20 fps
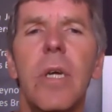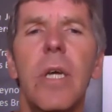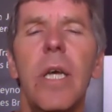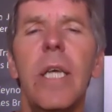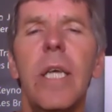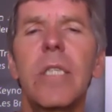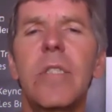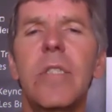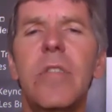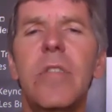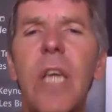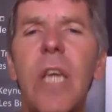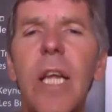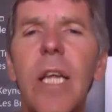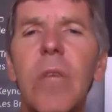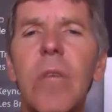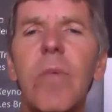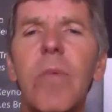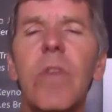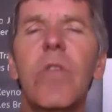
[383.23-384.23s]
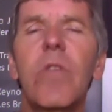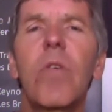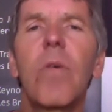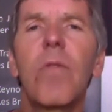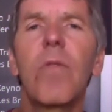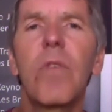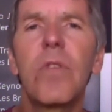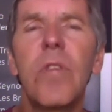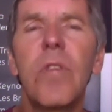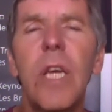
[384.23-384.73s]
is dealing with
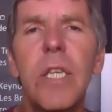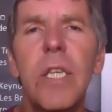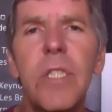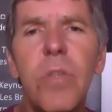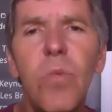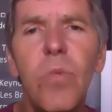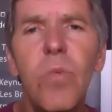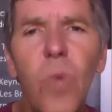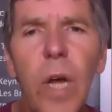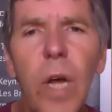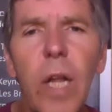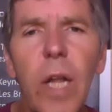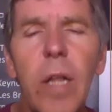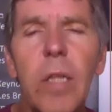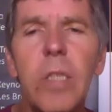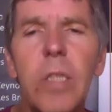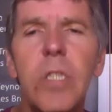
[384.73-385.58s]
confrontation well.